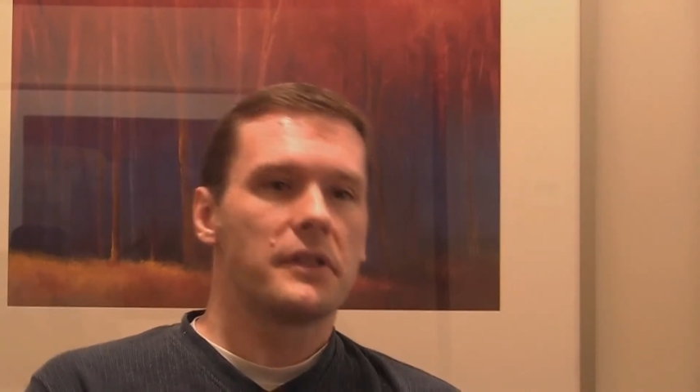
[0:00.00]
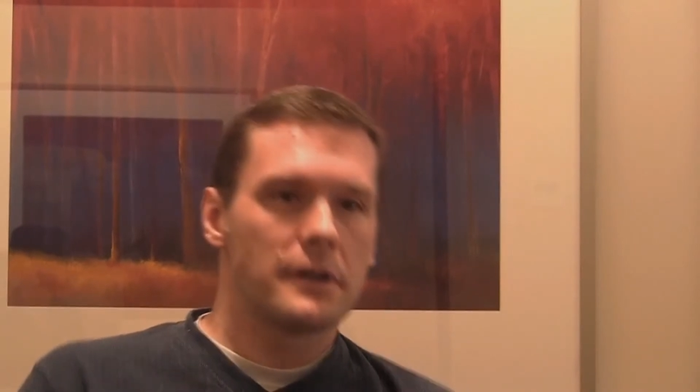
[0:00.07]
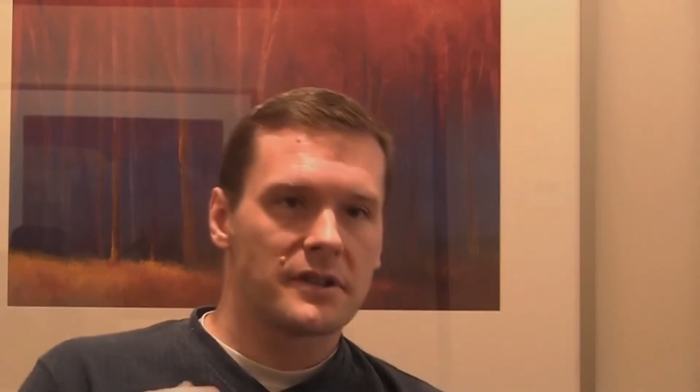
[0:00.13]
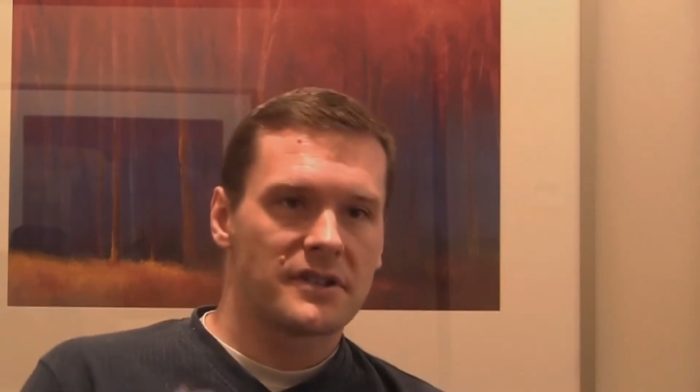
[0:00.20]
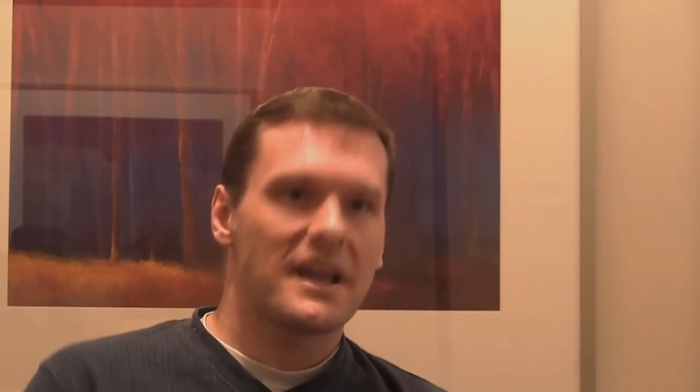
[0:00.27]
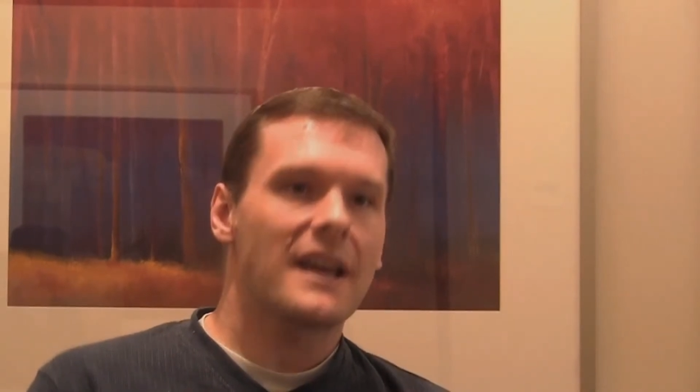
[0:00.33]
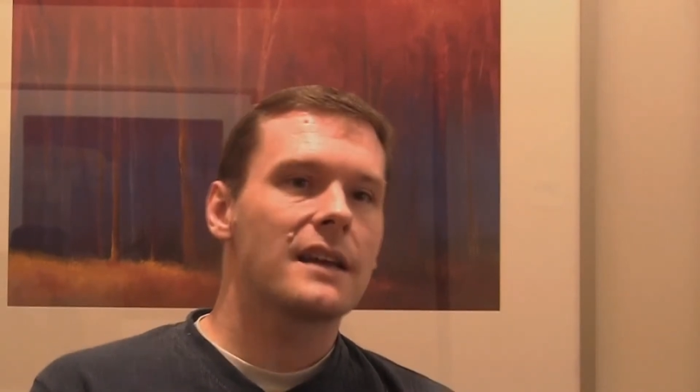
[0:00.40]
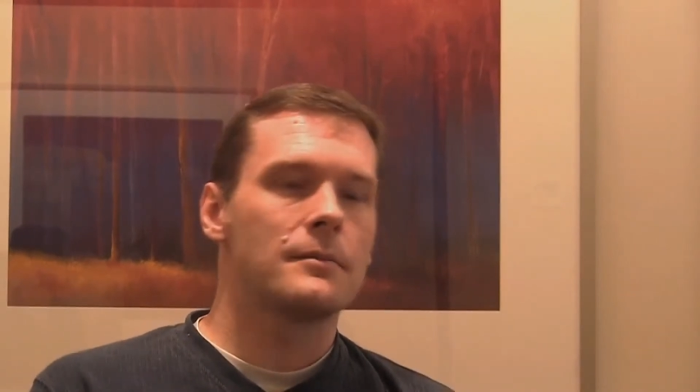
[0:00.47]
But
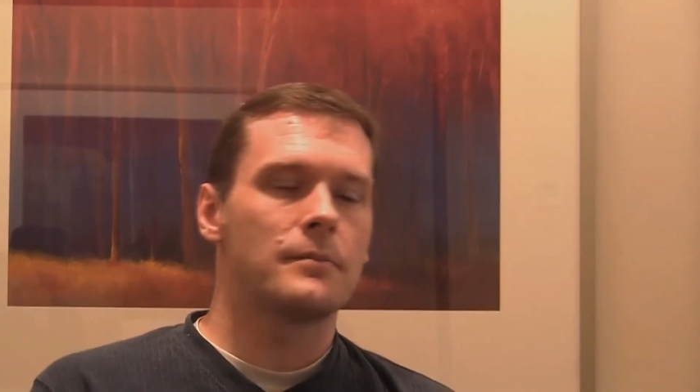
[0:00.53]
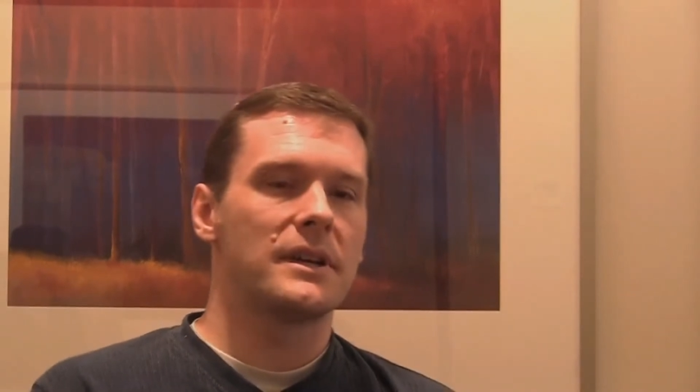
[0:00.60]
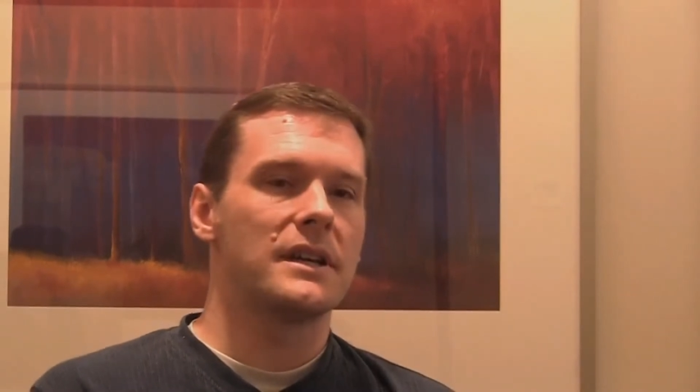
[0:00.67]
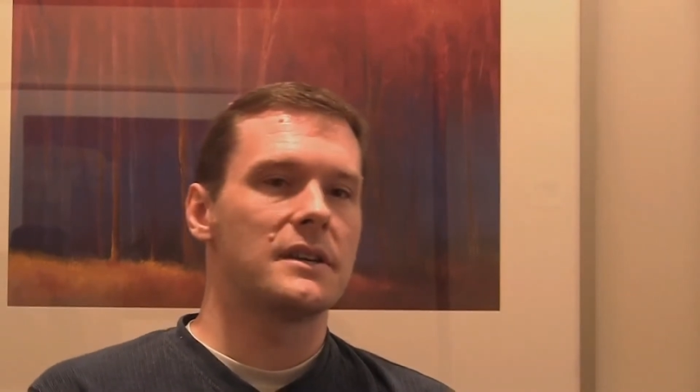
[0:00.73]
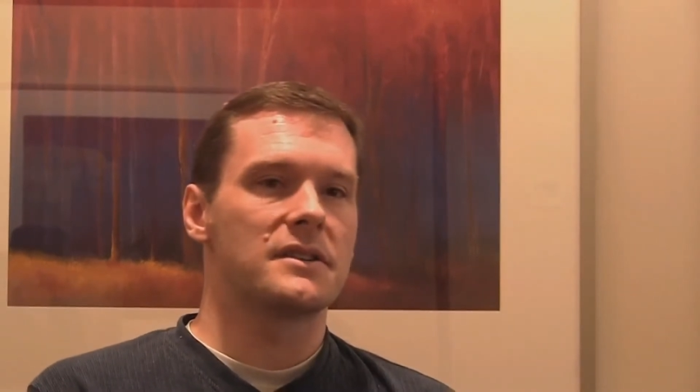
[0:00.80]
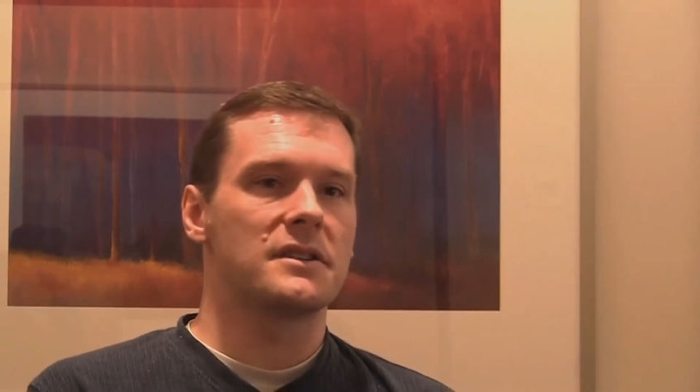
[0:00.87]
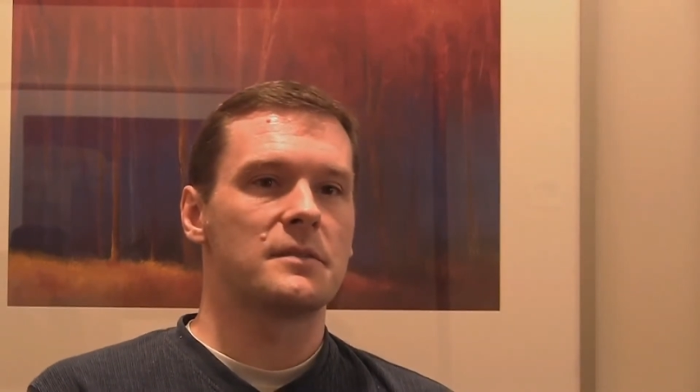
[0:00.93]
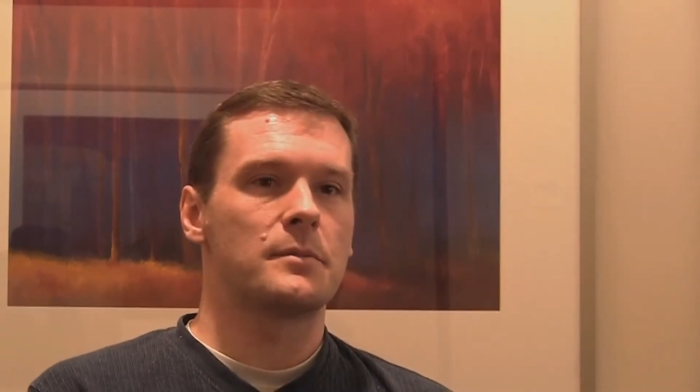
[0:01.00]
the second
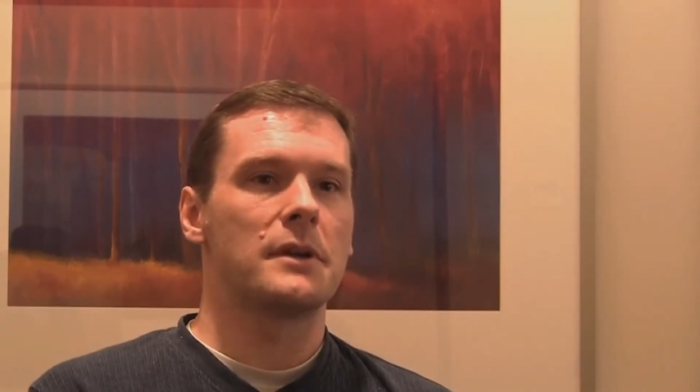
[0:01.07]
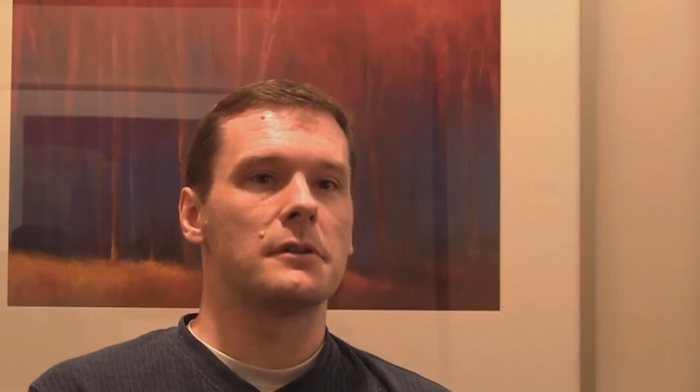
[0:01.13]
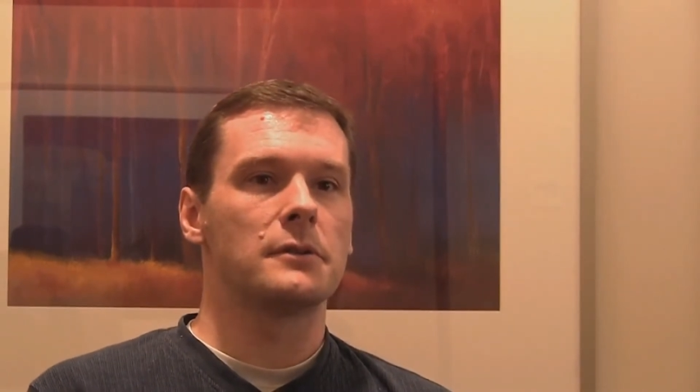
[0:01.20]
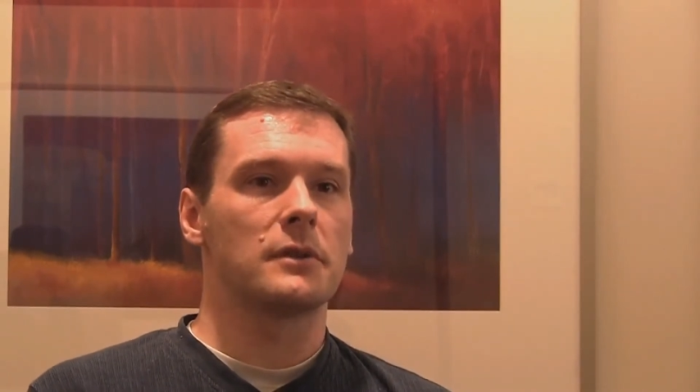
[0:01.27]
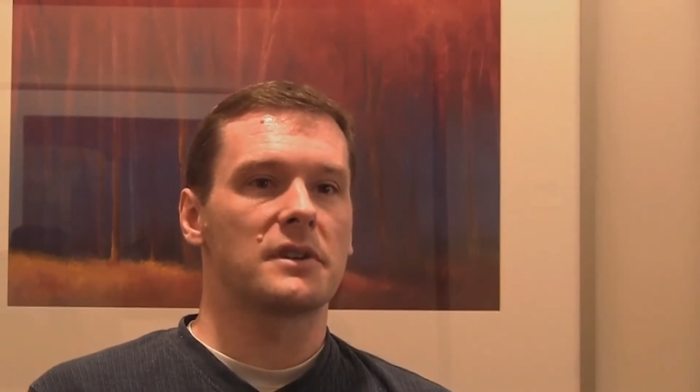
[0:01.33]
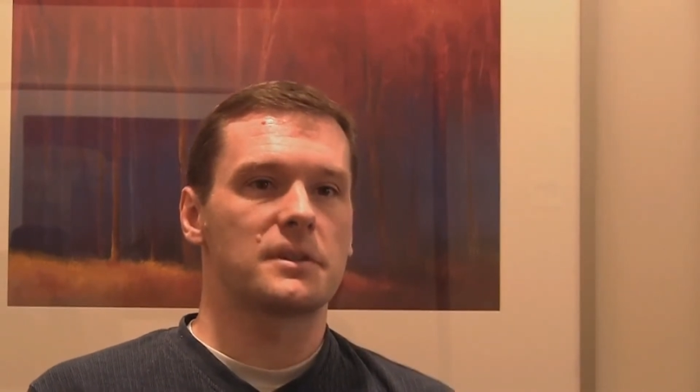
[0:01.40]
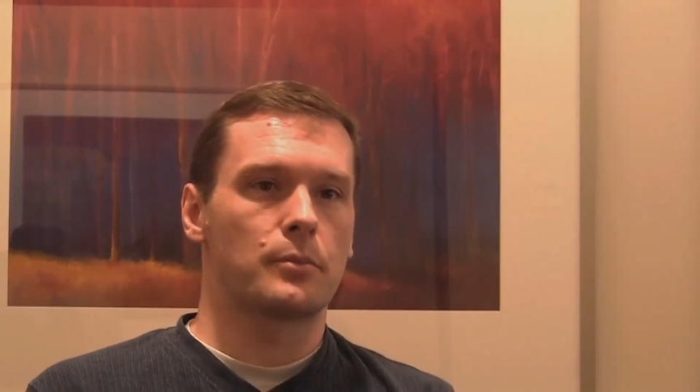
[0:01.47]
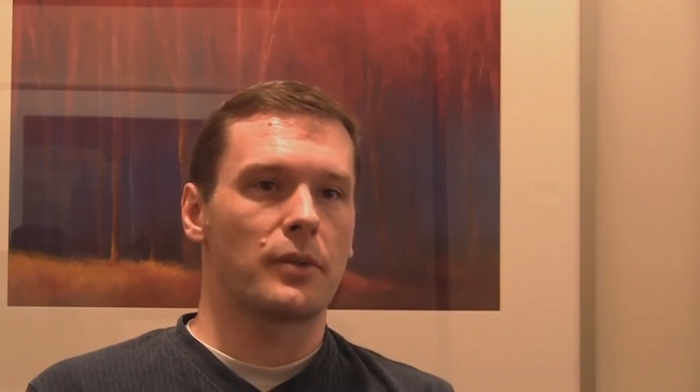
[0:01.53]
piece is to be
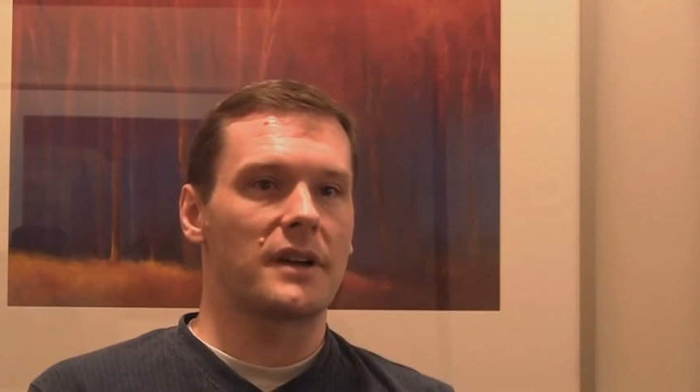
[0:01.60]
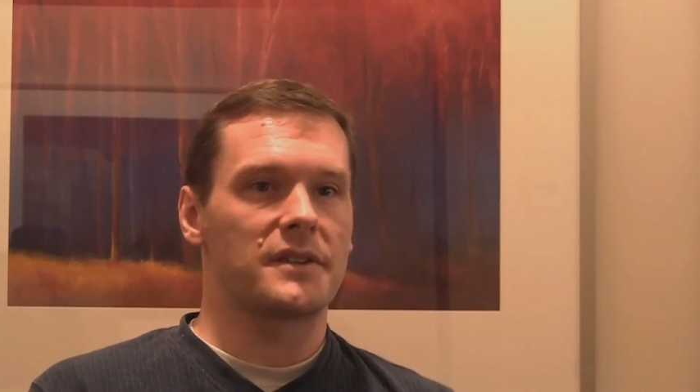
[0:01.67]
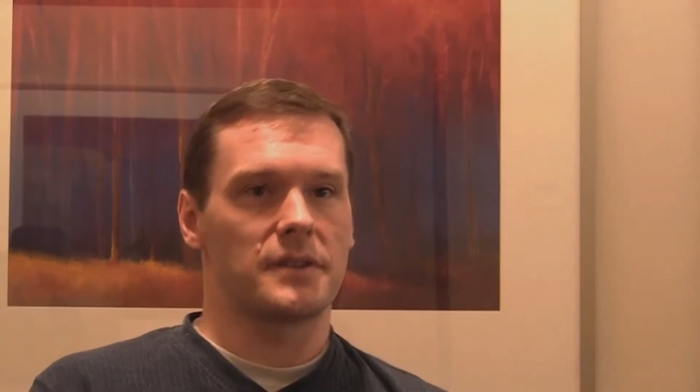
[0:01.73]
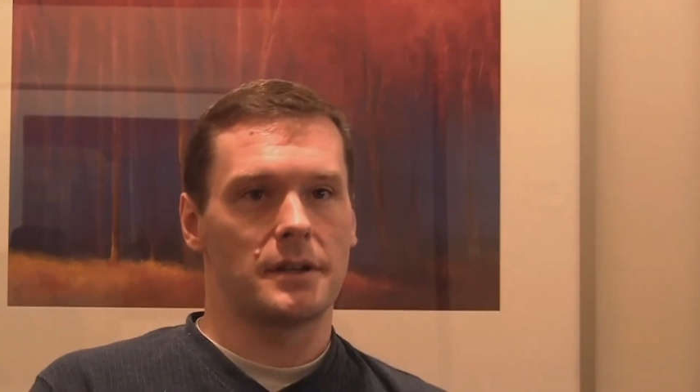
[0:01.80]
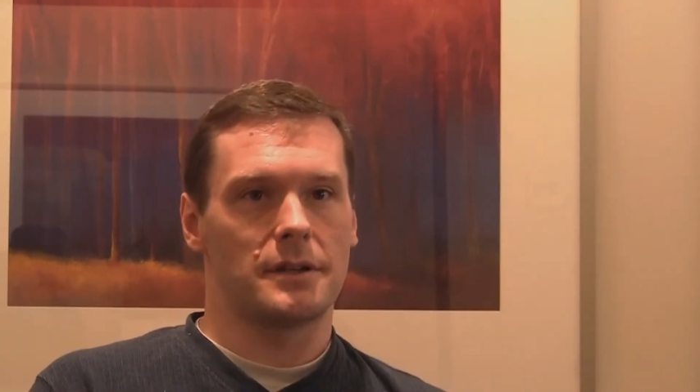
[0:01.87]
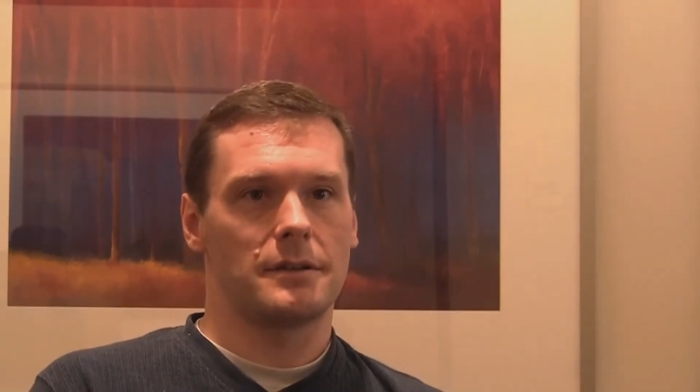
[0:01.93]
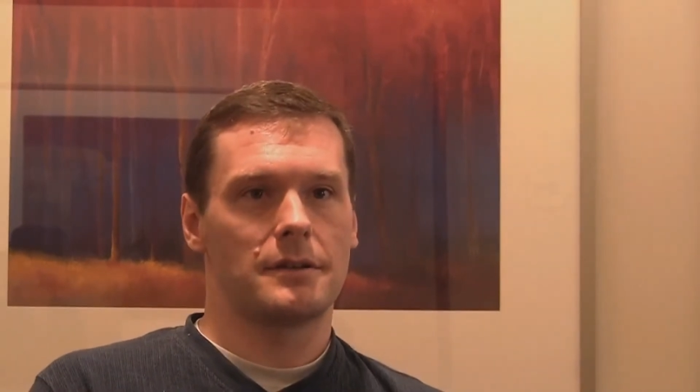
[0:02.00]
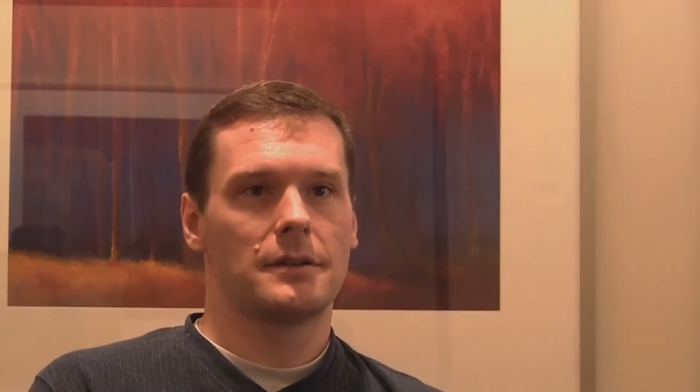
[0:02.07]
able to
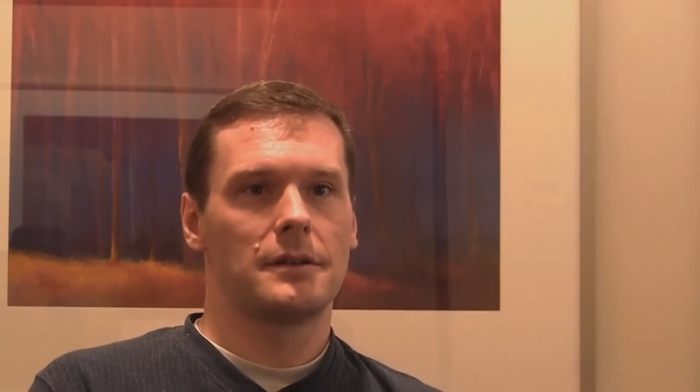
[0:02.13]
express it.